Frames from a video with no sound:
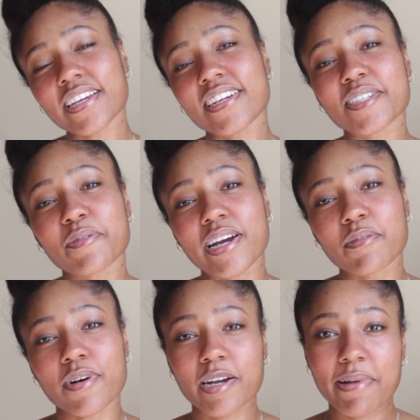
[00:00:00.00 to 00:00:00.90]
It's Gwen
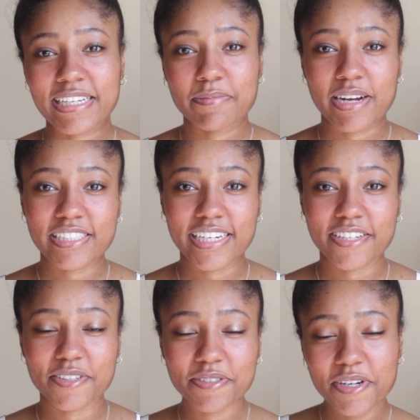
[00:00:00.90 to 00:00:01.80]
and welcome back to my
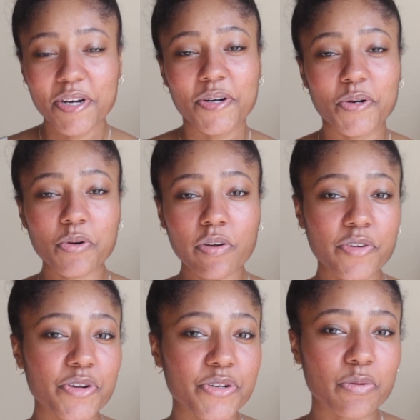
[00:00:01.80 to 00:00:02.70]
channel. Or if
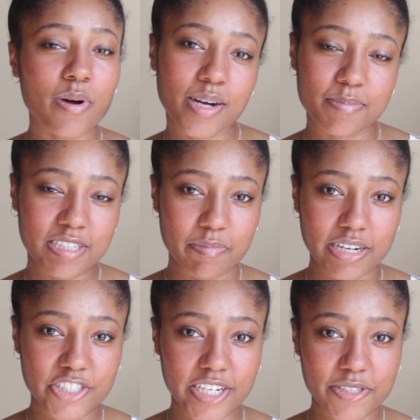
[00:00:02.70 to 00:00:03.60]
you're new, welcome to my
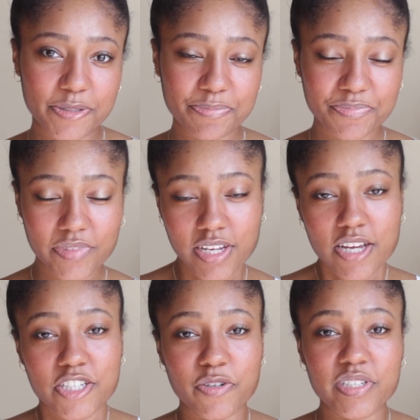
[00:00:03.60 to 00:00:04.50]
channel.
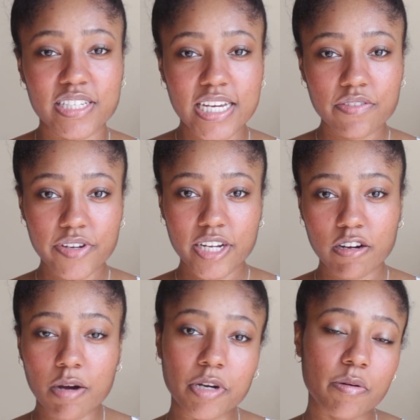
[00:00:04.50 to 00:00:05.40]
So in today's video,
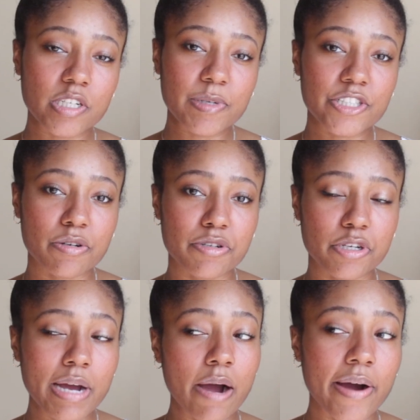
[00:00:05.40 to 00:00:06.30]
I'm going to be showing you
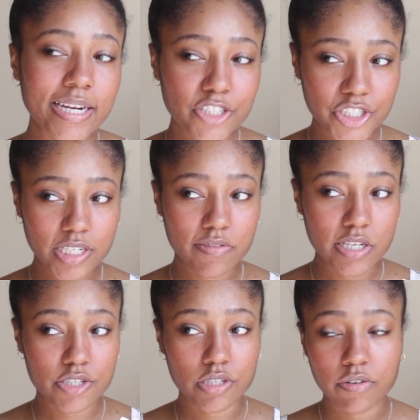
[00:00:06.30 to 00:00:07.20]
how I achieved
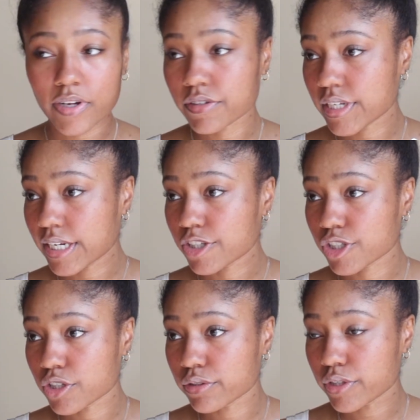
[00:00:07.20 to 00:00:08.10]
this no
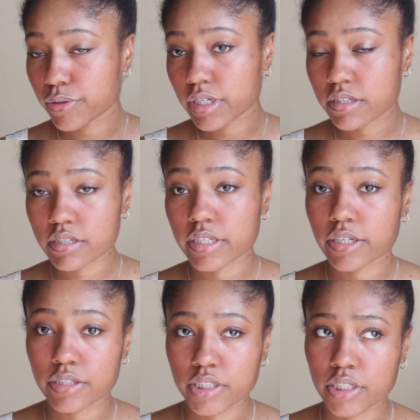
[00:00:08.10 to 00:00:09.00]
foundation, no
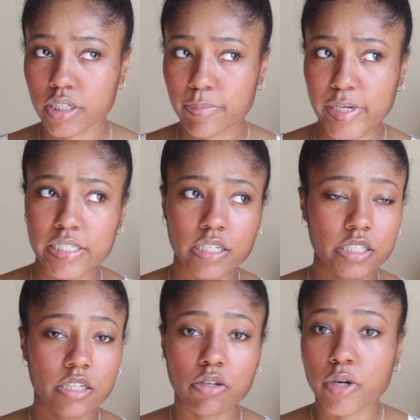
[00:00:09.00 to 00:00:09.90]
concealer,
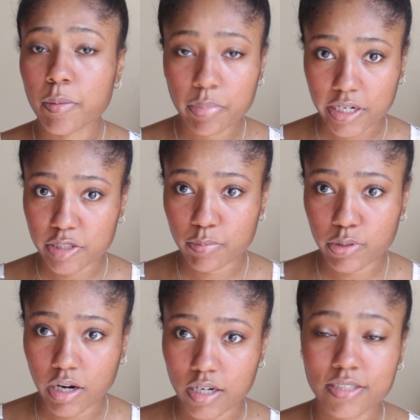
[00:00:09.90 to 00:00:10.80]
basically no complexion
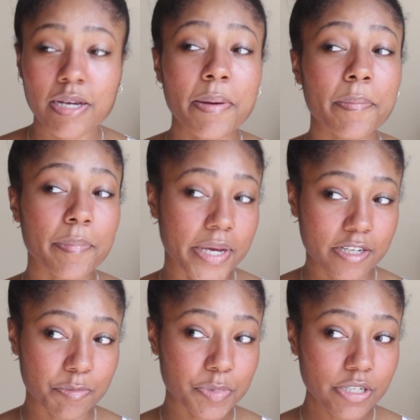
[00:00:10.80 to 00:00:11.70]
product
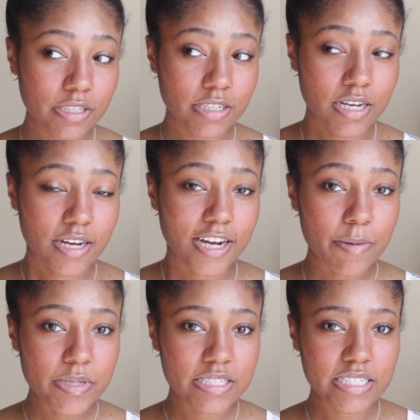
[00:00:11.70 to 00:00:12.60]
makeup look.
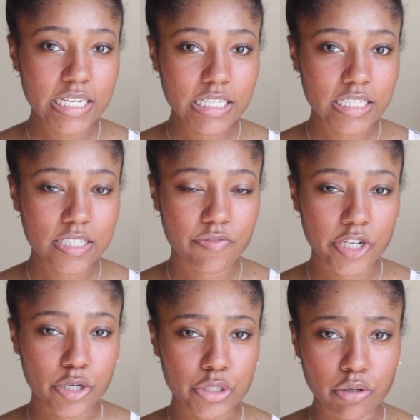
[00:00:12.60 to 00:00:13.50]
I've been seeing these
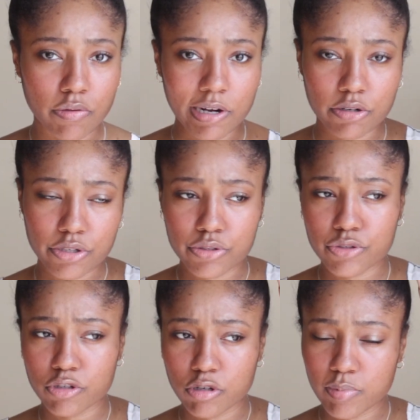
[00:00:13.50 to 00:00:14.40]
videos go around on
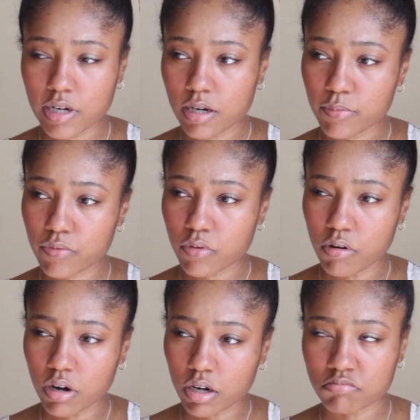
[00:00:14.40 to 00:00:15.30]
YouTube
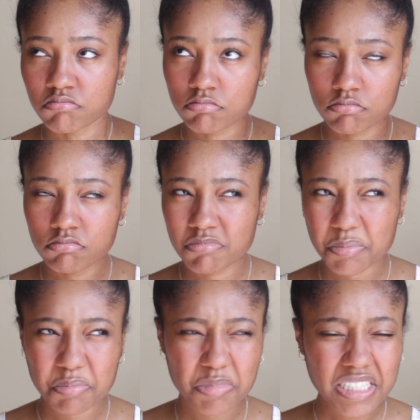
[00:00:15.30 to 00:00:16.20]
for
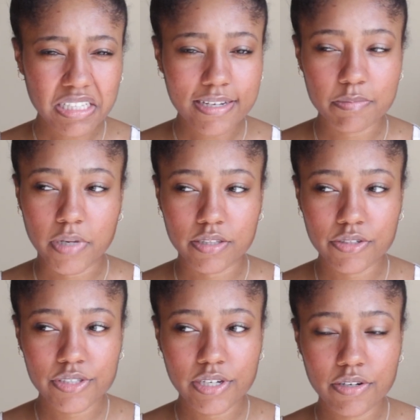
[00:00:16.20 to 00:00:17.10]
like the last month
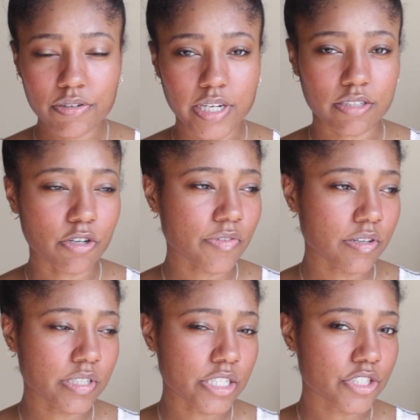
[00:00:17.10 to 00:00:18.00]
or so, like no
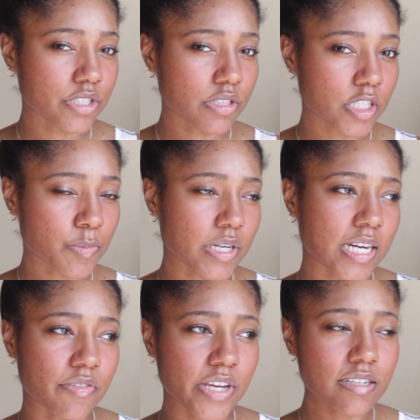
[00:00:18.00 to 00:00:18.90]
foundation looks, but I
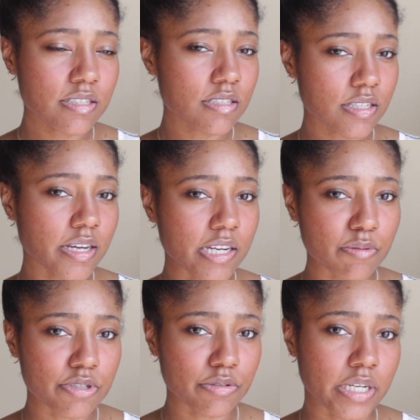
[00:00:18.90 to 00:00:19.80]
have yet to see
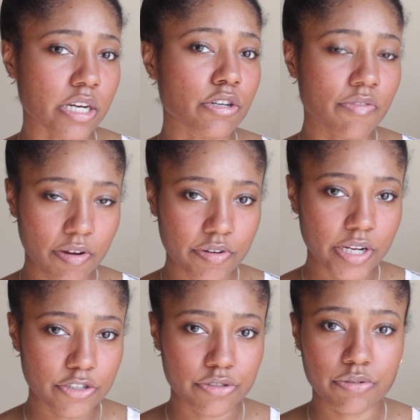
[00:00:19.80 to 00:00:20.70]
anyone do like a no
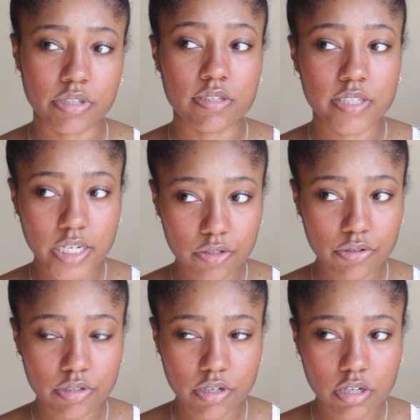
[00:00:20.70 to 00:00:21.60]
foundation, no concealer
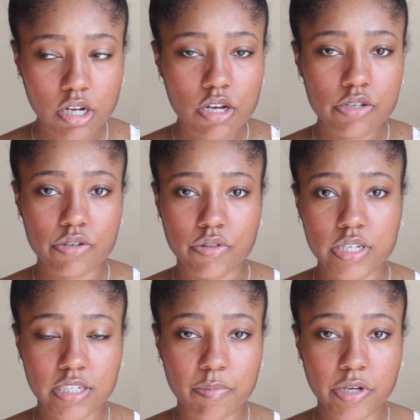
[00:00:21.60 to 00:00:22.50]
look. So
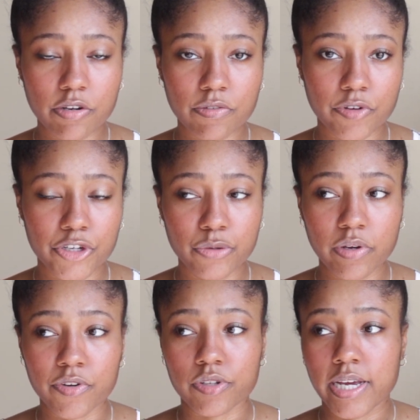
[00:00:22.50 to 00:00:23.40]
this can be good for you
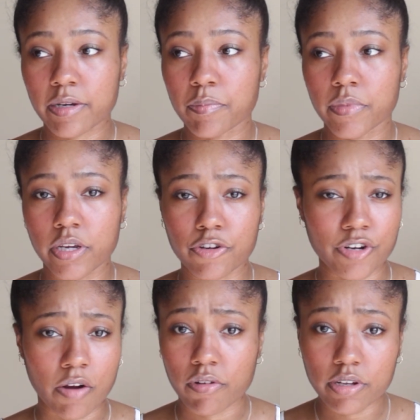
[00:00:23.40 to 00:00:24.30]
if you're like me and you're
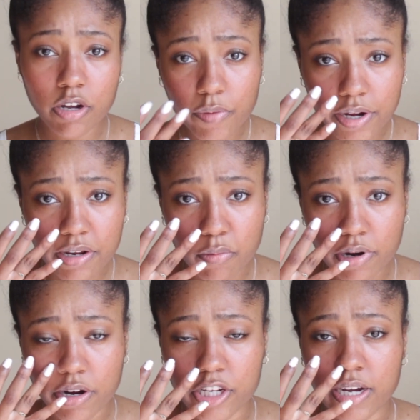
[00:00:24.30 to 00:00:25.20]
not really going
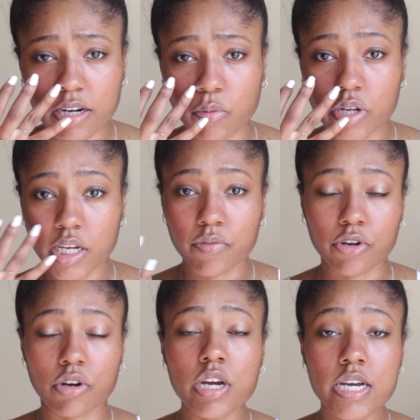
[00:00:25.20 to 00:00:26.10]
anywhere and you kind of want to give
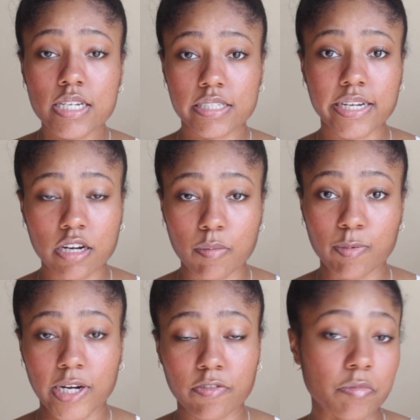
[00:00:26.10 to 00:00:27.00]
your skin a
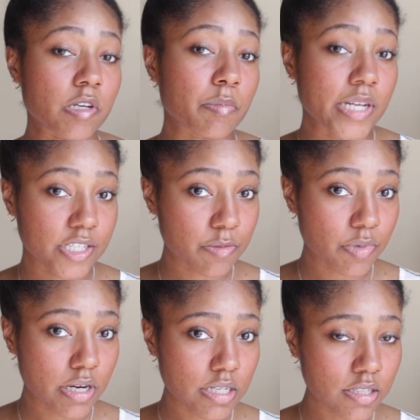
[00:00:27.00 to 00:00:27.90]
break from complexion
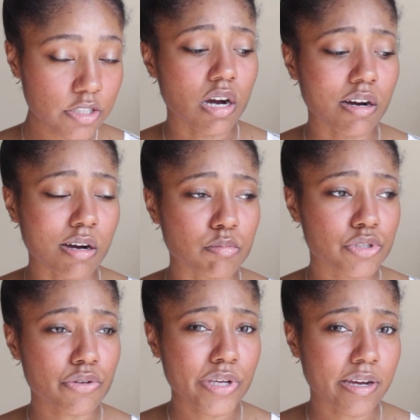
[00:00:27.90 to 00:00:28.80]
products.
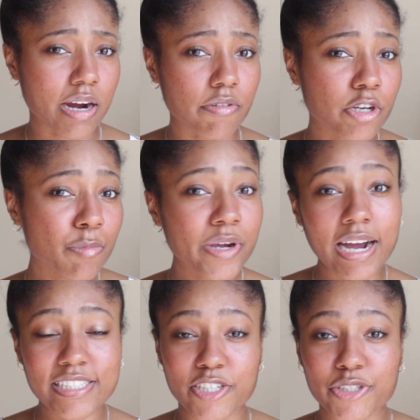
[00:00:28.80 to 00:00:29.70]
So yeah, I really hope you
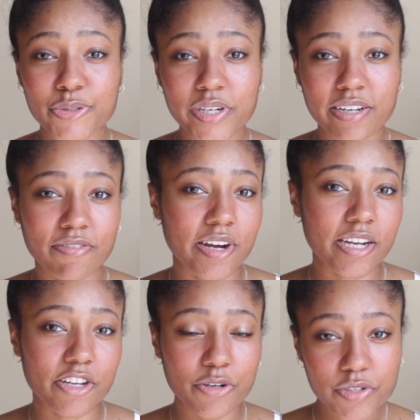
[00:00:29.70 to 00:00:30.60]
guys enjoy it and find
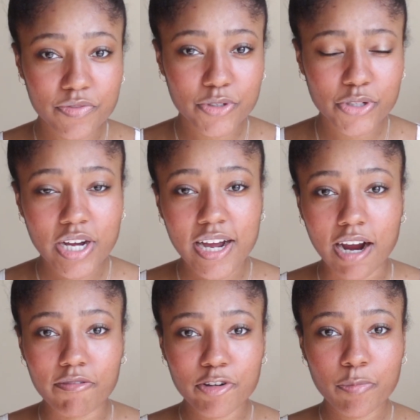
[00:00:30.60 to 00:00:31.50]
it useful. I
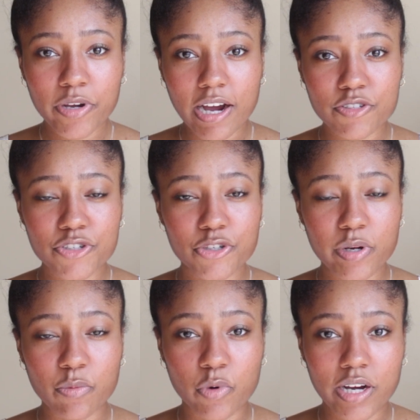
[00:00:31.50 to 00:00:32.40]
really hope you guys are
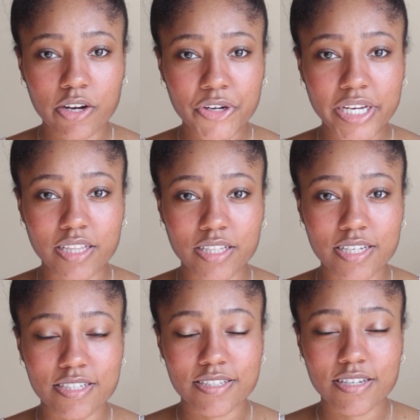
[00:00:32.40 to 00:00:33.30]
doing well in
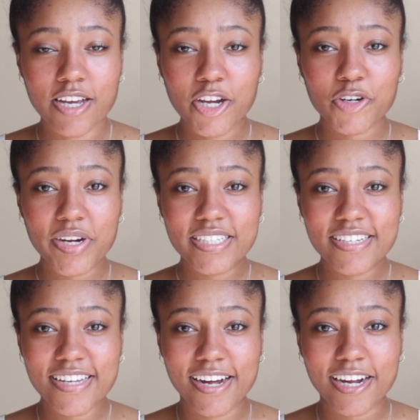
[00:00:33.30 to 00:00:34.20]
this crazy
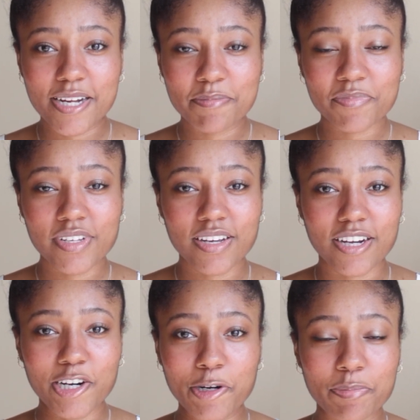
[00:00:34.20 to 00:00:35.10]
time. I
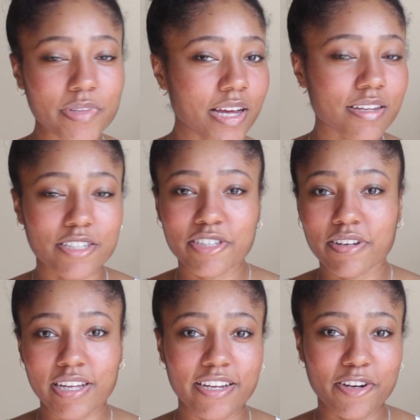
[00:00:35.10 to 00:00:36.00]
hope that you
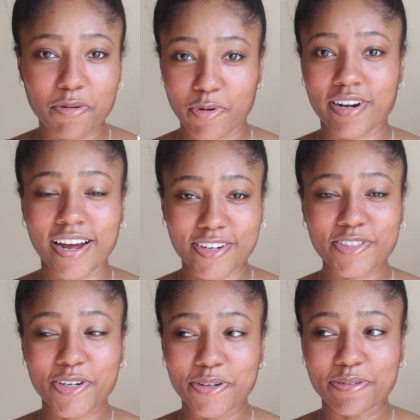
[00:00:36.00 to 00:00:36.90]
know we're not
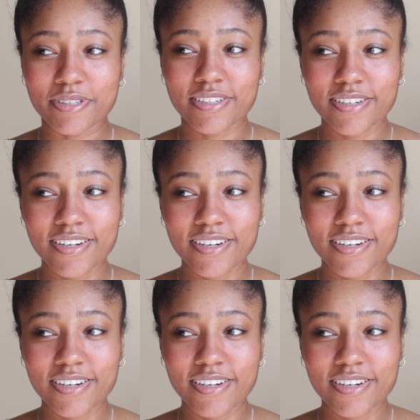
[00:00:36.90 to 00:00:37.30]
alone.